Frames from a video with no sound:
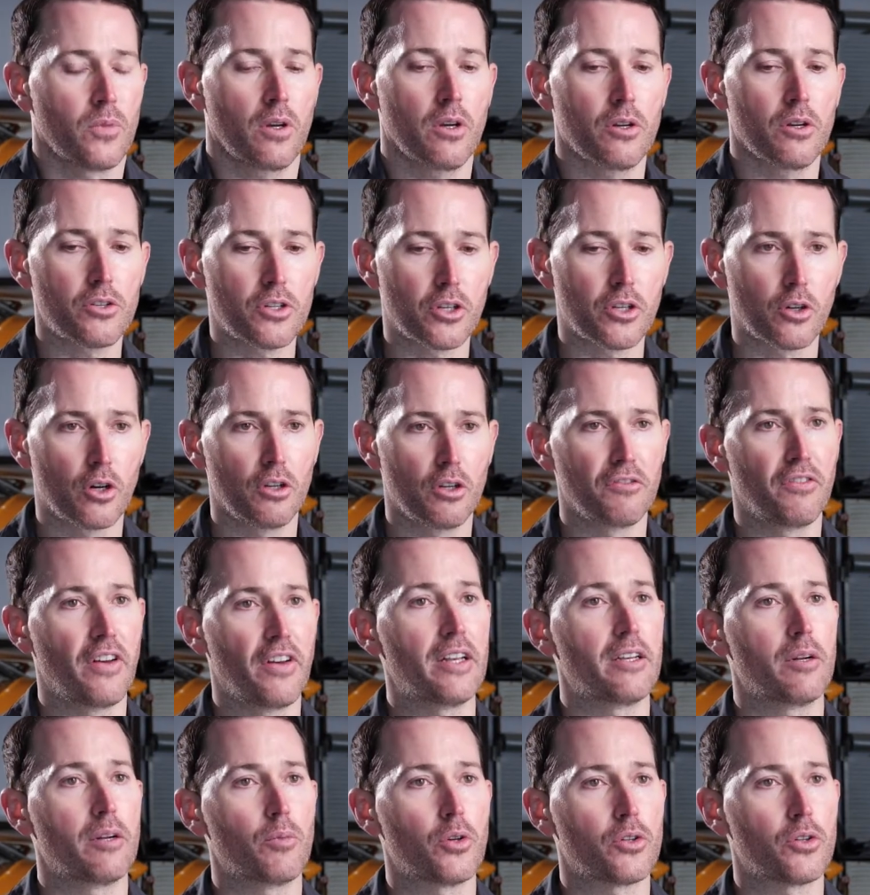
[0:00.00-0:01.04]
She called
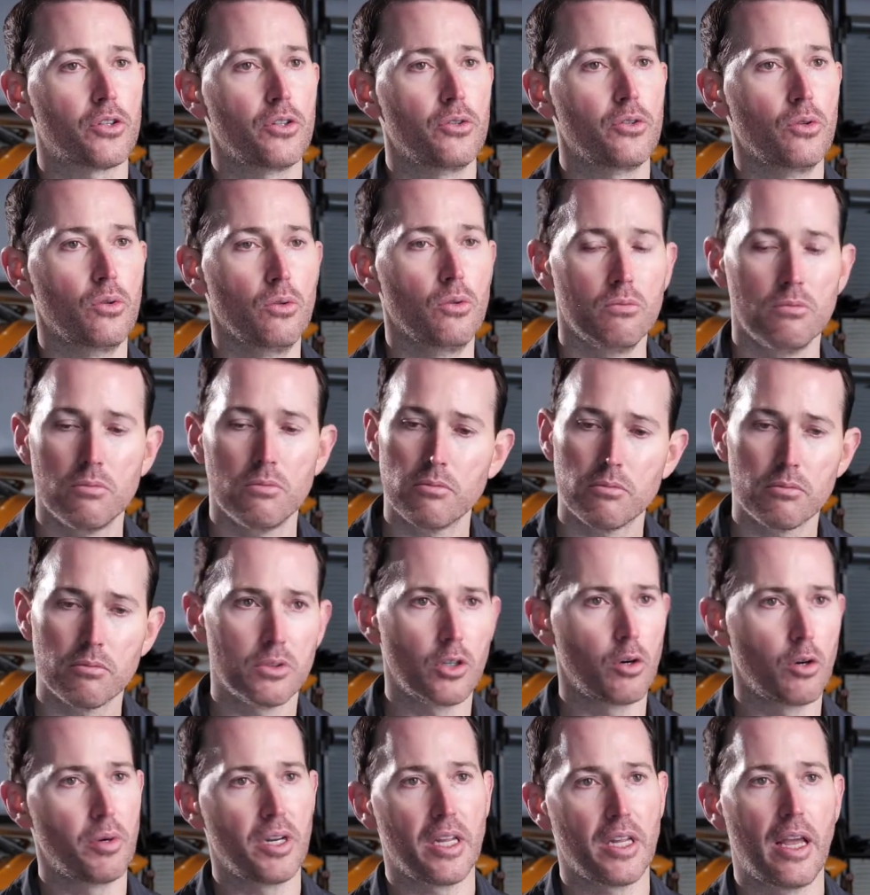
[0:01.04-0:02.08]
vet number 2.
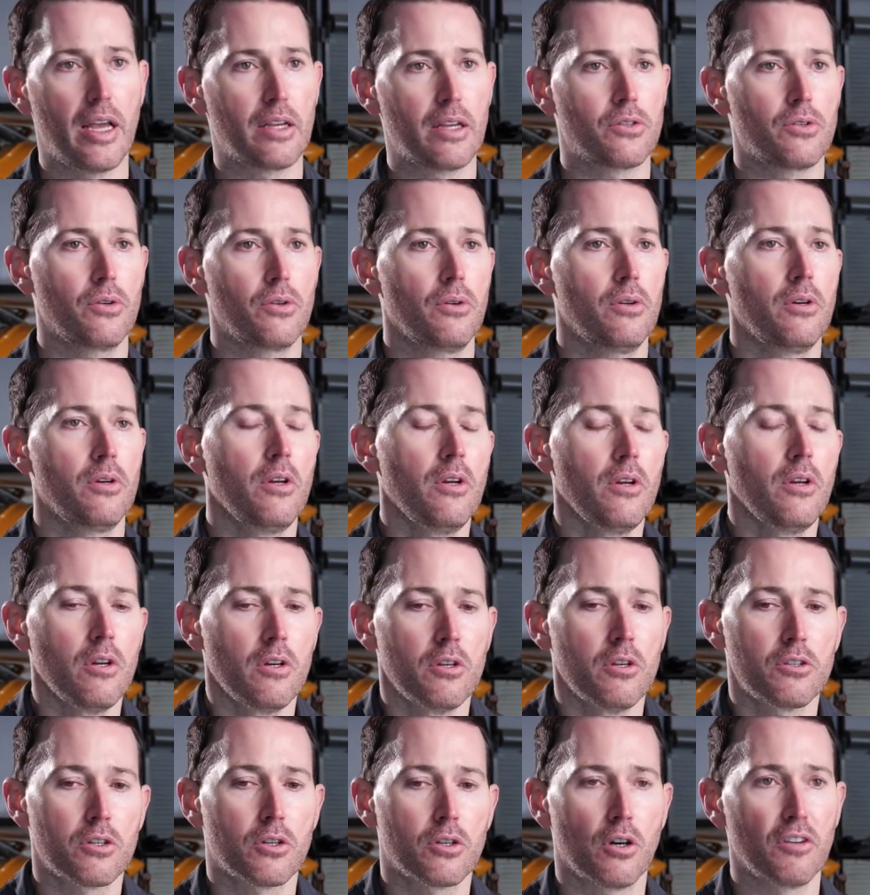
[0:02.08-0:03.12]
Nobody answered.
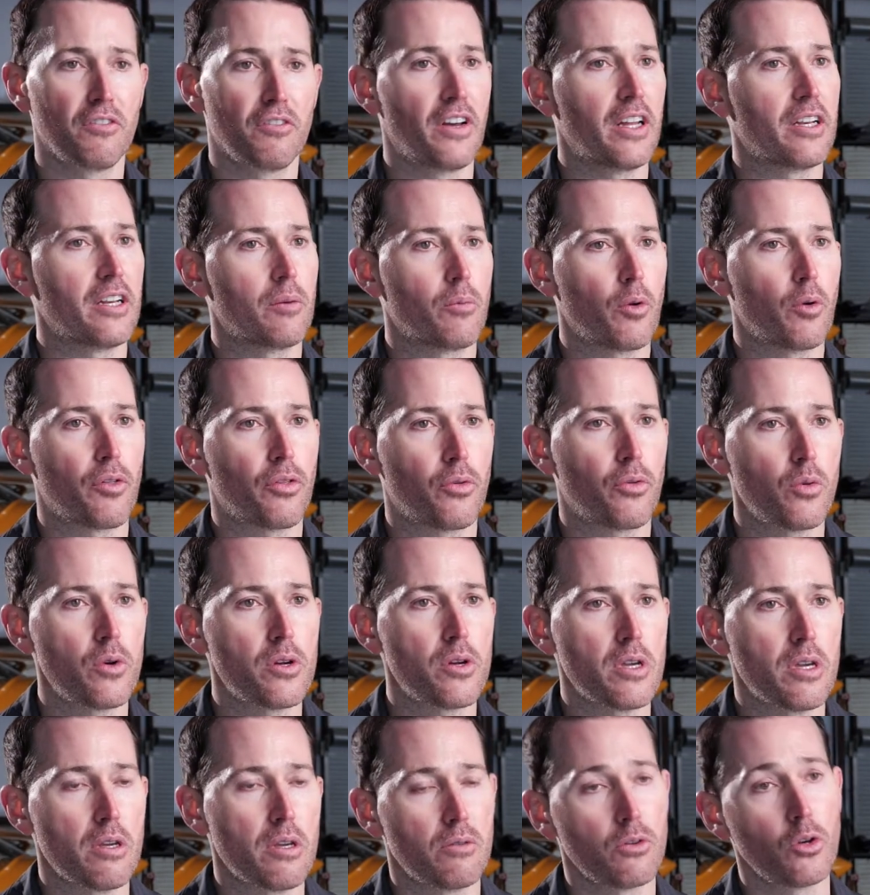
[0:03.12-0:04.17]
She called vet number
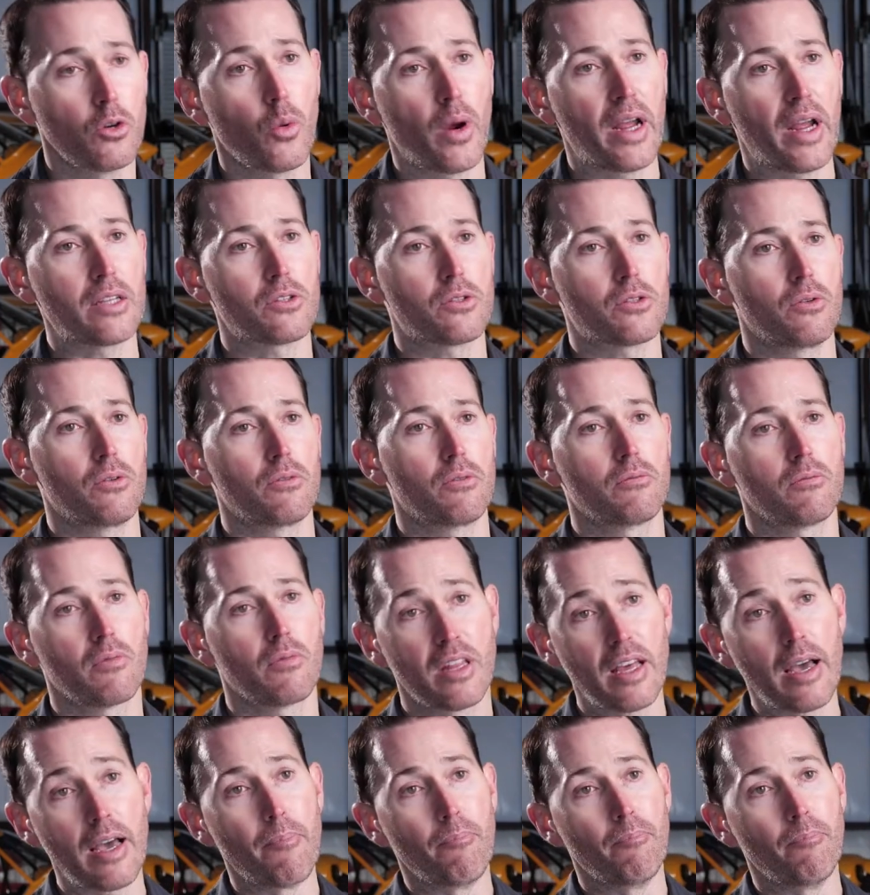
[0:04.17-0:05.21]
3. Who answered?
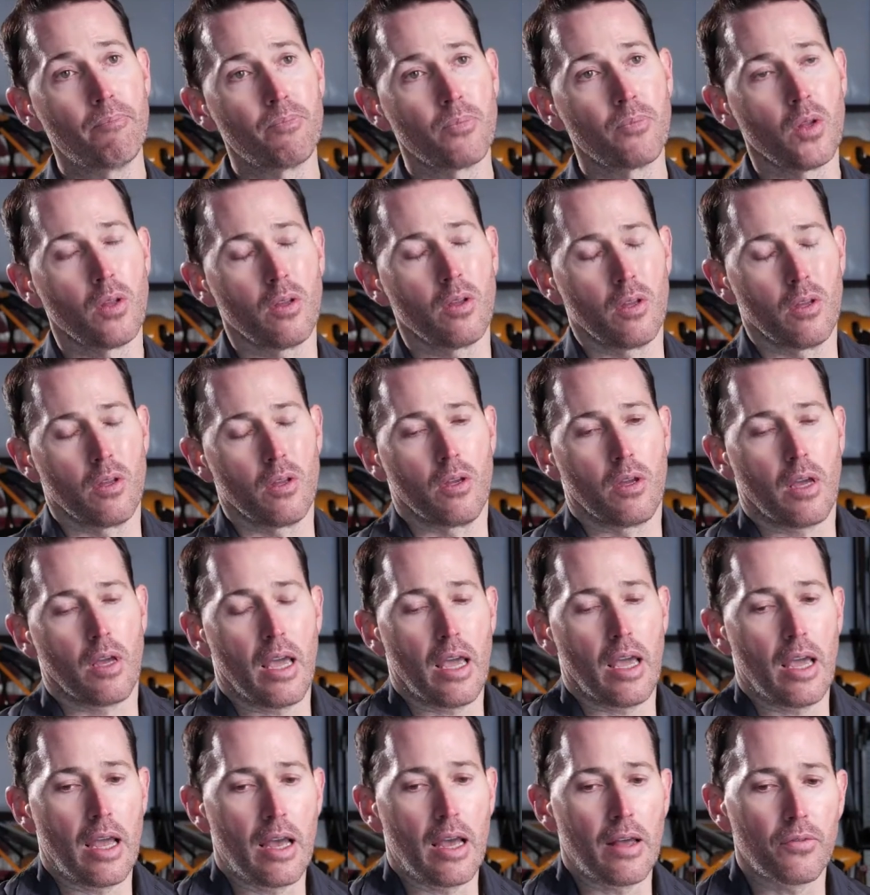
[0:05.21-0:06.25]
Them.
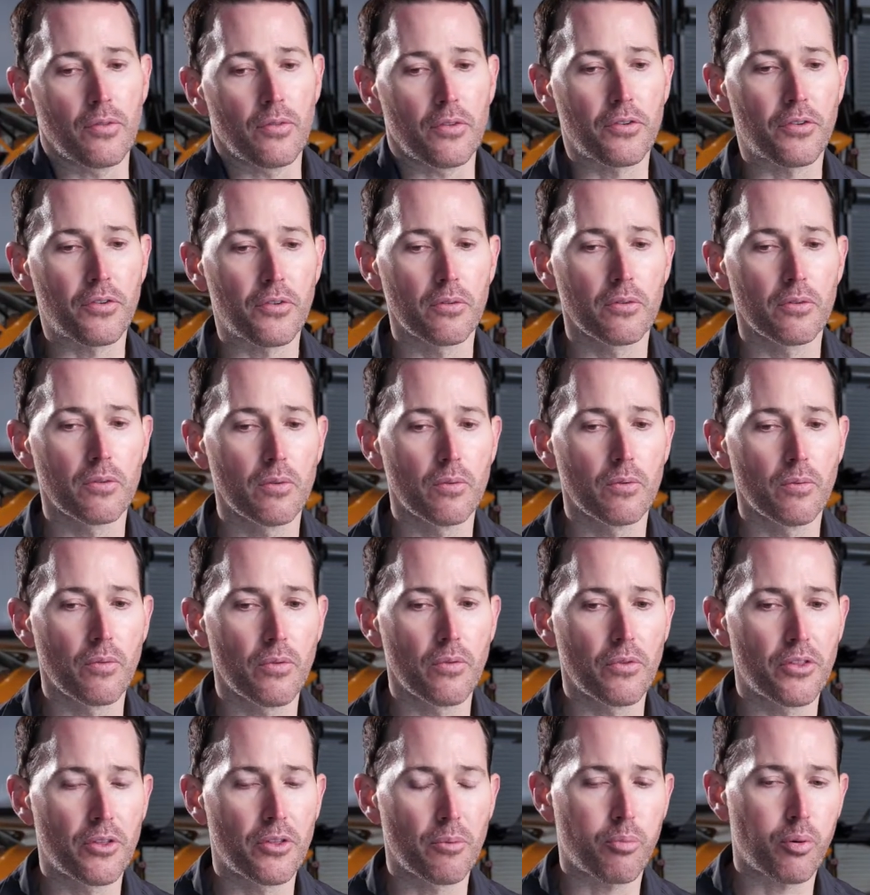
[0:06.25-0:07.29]
And
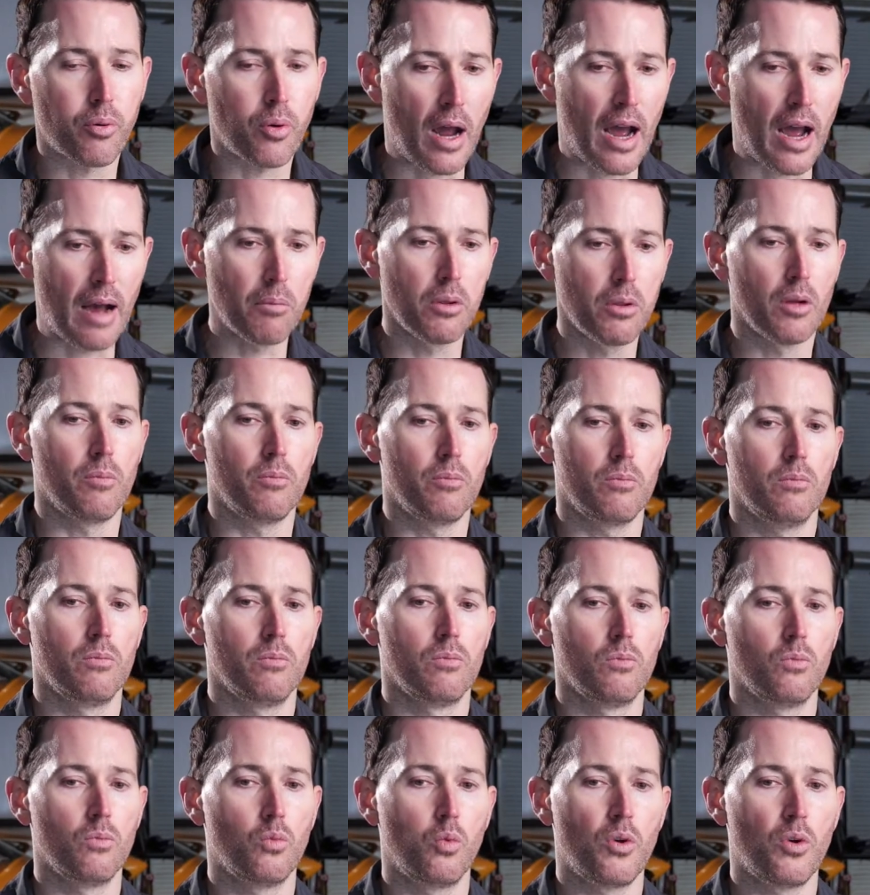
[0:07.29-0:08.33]
the
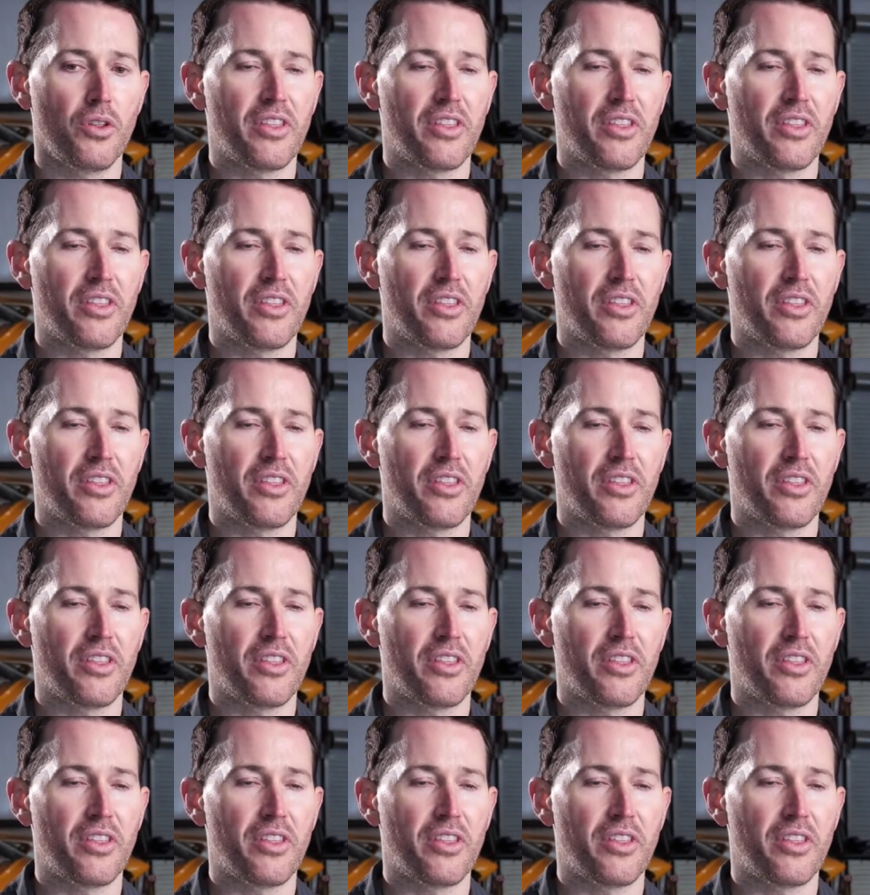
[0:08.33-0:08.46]
problem with